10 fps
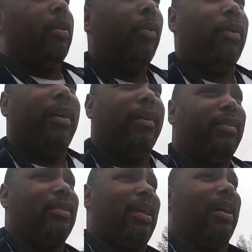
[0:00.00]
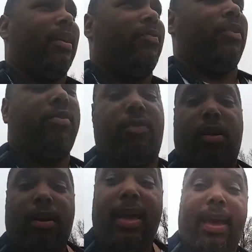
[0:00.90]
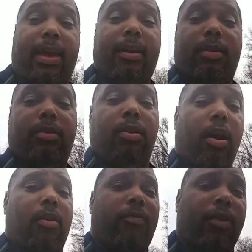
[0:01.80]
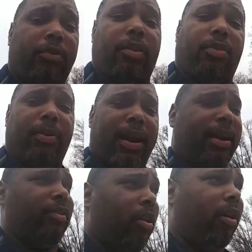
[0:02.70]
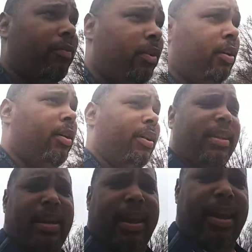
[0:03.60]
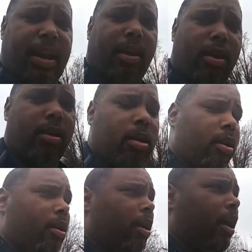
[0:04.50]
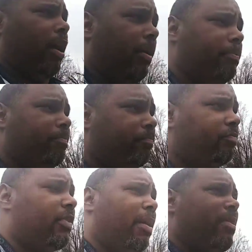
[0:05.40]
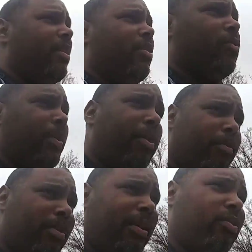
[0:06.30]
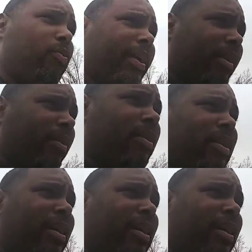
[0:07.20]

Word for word: where it's like, first of all, hey, you know, first to three days off, digging it. Um, I've been in this weird place where